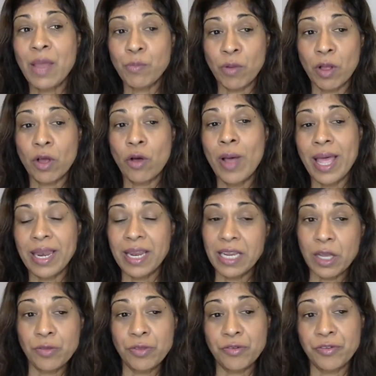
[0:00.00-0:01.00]
And we'll go ahead
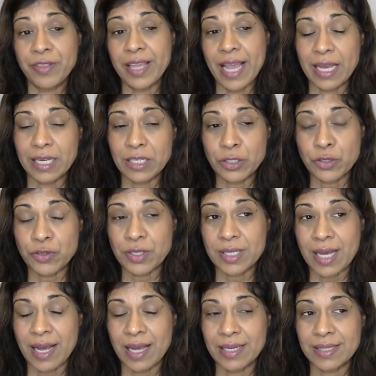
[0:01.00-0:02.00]
and go through the
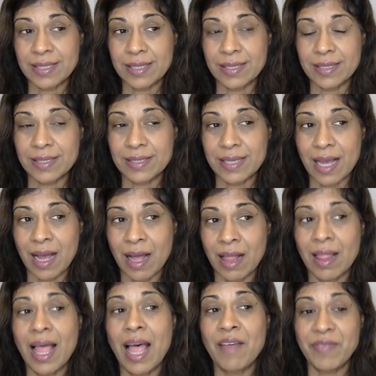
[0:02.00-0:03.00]
exercises.
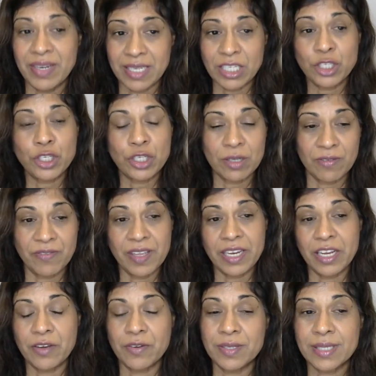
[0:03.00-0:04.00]
I'll have additional
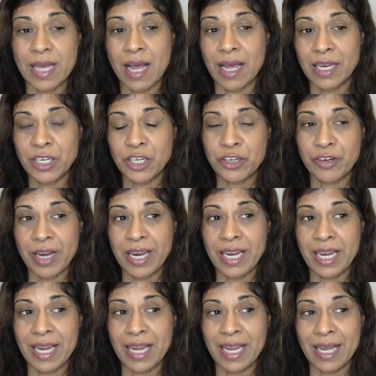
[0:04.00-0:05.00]
videos on
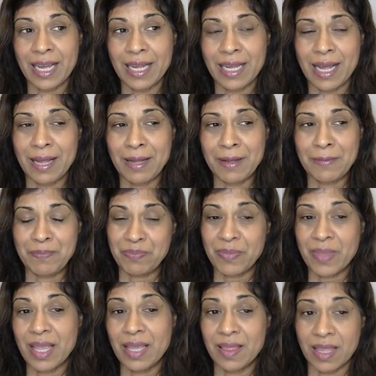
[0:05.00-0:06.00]
creating
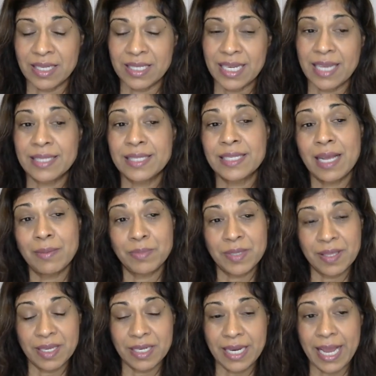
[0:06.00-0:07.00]
the desktop
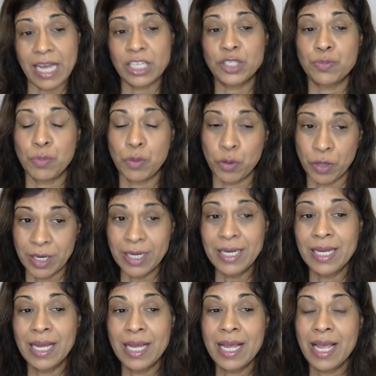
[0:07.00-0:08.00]
to the
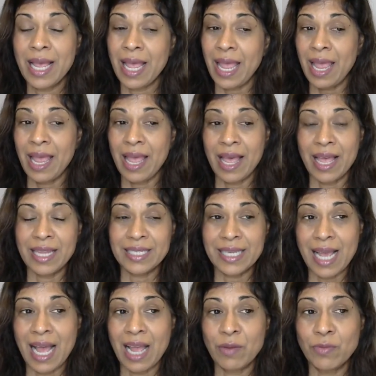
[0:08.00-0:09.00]
dashboard.
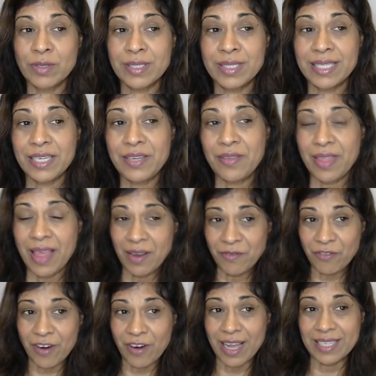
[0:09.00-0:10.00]
And I will see you
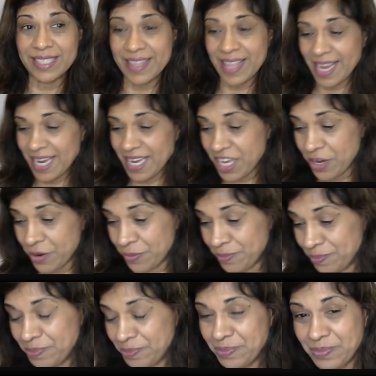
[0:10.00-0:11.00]
then, friends. Thank
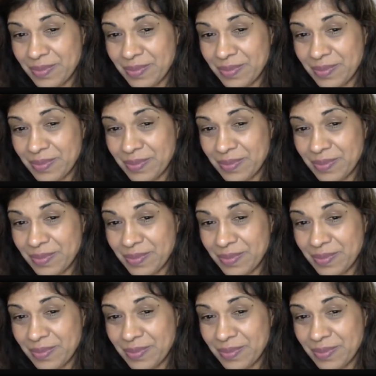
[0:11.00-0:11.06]
you.